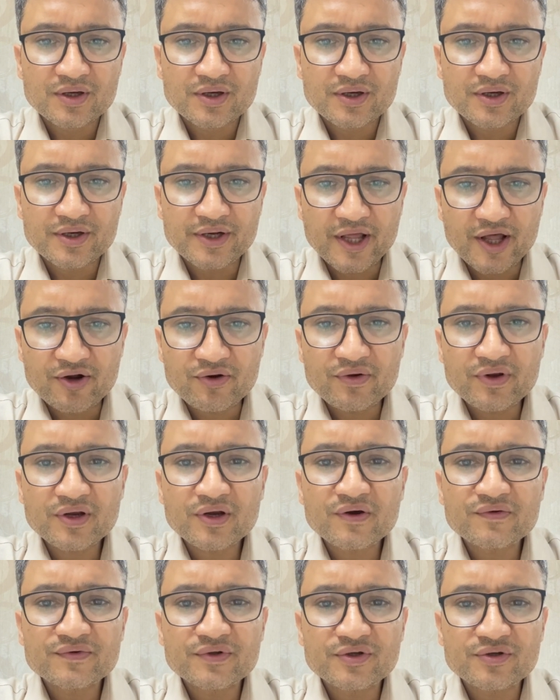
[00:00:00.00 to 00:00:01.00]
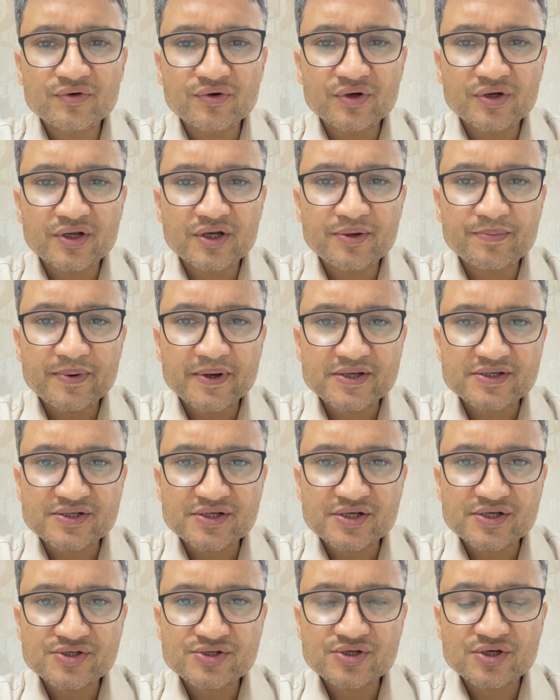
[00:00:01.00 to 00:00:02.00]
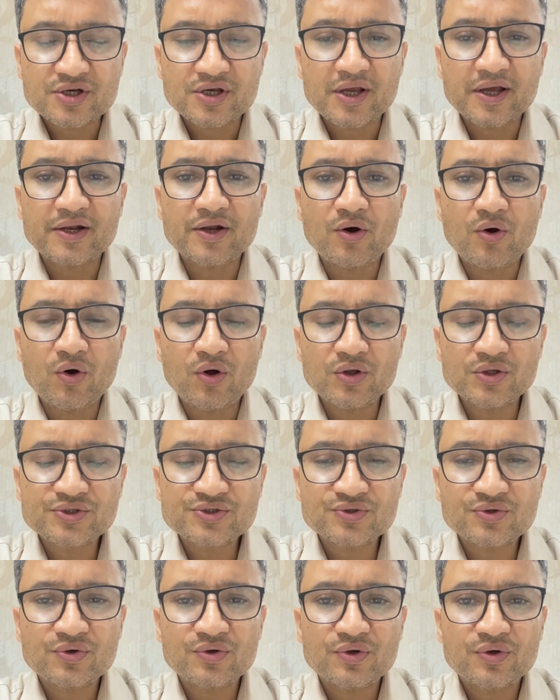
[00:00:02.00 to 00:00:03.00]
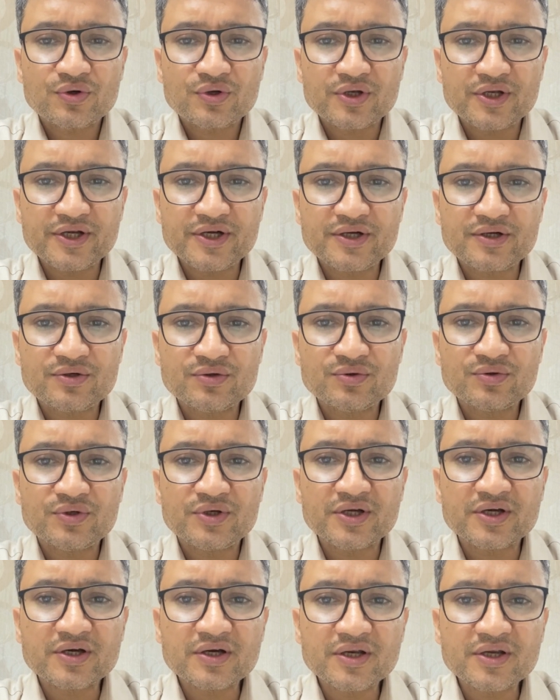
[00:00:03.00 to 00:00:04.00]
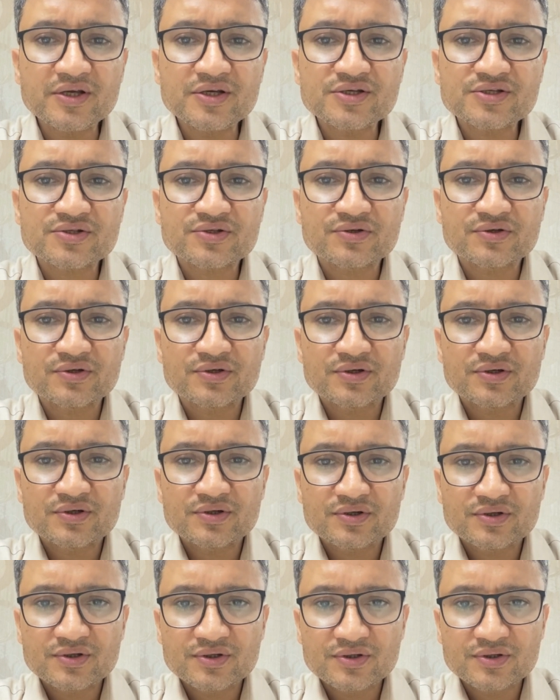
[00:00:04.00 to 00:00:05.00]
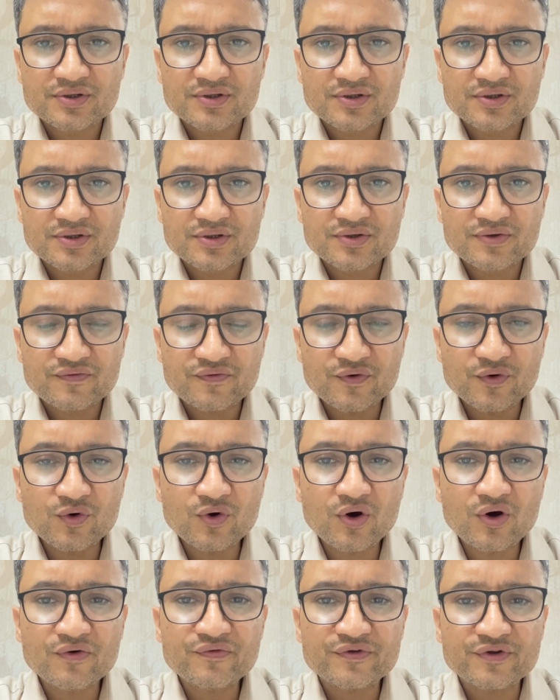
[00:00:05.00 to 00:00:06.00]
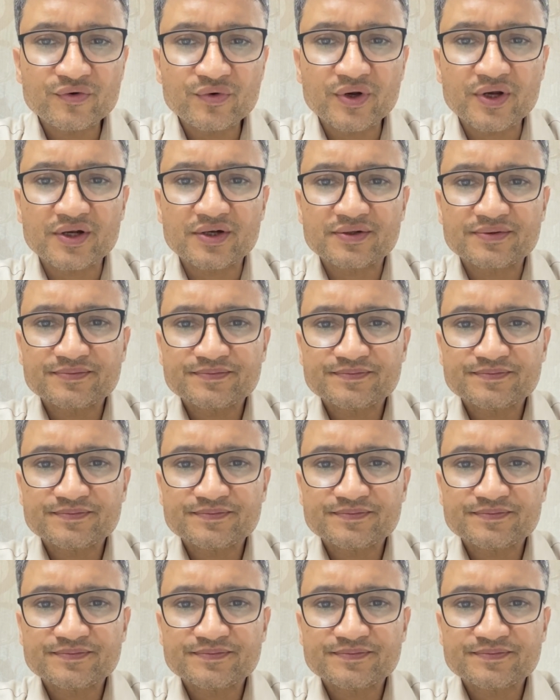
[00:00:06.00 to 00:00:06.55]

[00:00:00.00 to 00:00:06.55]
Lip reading: Narrowing of the urinary passage can also lead to decreased flow of urine.